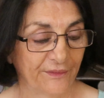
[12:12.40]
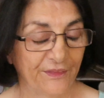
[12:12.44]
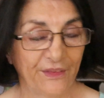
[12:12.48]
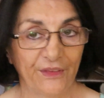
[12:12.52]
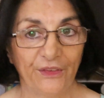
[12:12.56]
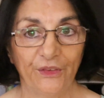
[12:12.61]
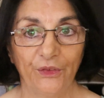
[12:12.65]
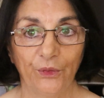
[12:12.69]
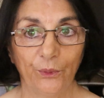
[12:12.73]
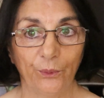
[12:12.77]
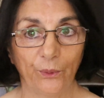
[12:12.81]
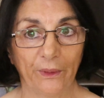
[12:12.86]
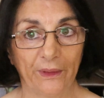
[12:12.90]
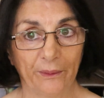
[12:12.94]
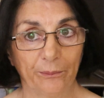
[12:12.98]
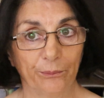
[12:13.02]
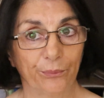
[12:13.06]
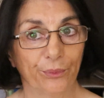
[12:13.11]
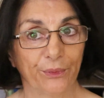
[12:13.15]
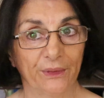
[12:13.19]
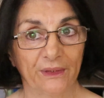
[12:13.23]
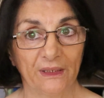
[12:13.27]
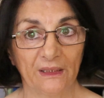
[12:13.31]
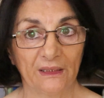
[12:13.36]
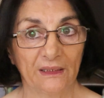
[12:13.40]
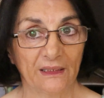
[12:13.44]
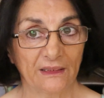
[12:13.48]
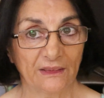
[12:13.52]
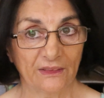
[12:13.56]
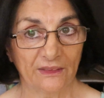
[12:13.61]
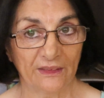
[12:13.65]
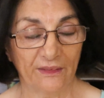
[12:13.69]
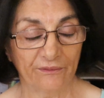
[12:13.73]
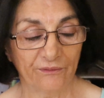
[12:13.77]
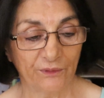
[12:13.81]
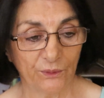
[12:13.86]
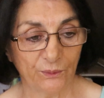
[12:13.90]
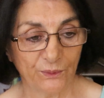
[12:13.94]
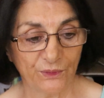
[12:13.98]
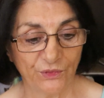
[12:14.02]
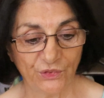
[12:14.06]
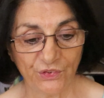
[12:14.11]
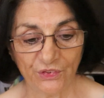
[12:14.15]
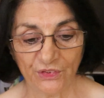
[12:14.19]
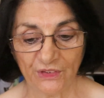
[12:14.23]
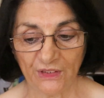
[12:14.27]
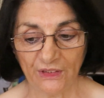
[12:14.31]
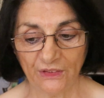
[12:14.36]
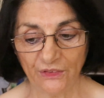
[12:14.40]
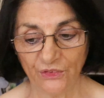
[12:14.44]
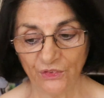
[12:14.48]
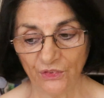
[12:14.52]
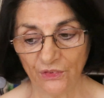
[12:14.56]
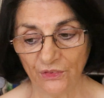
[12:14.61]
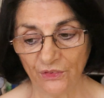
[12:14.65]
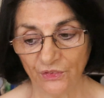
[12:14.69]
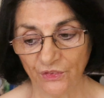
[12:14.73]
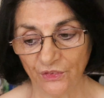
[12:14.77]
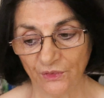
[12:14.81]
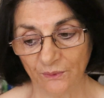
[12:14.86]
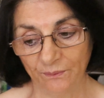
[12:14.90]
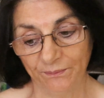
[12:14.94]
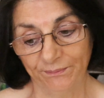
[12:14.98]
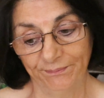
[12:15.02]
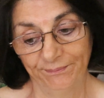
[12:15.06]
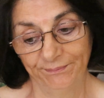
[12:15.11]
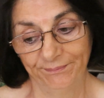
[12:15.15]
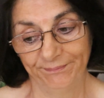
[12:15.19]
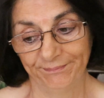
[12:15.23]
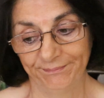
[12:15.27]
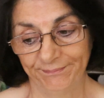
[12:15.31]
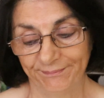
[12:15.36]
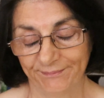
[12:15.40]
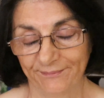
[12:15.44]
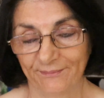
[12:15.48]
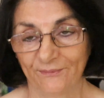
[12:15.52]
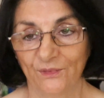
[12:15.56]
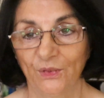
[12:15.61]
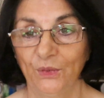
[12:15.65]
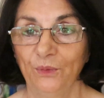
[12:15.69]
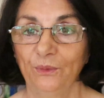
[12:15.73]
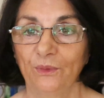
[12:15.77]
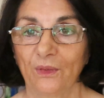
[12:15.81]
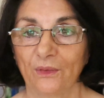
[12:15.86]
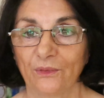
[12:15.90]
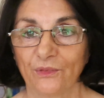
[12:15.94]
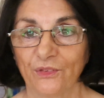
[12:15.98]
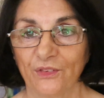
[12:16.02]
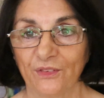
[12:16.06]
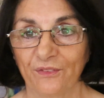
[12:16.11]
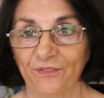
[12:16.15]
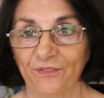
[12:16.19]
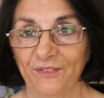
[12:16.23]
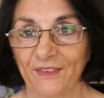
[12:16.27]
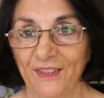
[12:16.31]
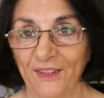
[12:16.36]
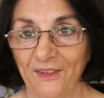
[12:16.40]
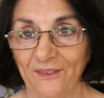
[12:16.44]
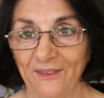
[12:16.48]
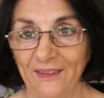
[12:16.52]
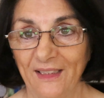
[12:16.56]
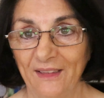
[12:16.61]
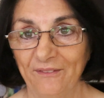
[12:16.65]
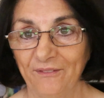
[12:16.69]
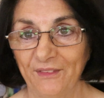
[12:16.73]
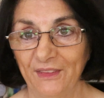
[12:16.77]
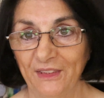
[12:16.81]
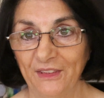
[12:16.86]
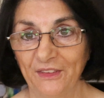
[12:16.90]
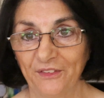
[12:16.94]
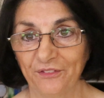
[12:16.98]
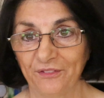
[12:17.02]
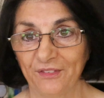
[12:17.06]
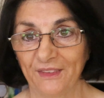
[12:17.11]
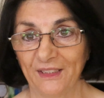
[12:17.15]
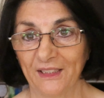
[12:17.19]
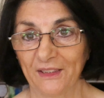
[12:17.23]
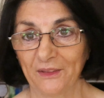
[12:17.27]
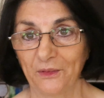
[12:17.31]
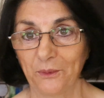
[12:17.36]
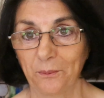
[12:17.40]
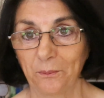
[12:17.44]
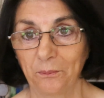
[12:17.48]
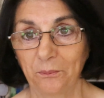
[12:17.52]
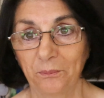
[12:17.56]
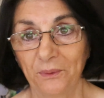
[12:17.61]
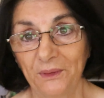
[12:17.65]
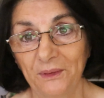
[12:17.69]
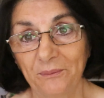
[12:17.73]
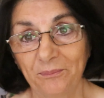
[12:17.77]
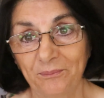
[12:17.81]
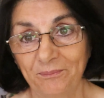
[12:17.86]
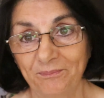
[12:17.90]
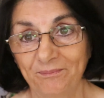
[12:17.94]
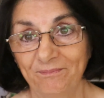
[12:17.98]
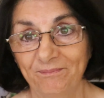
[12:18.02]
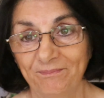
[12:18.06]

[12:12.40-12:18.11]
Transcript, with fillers: the UN bringing it to everyone's attention, who knows if that'll have any effect, but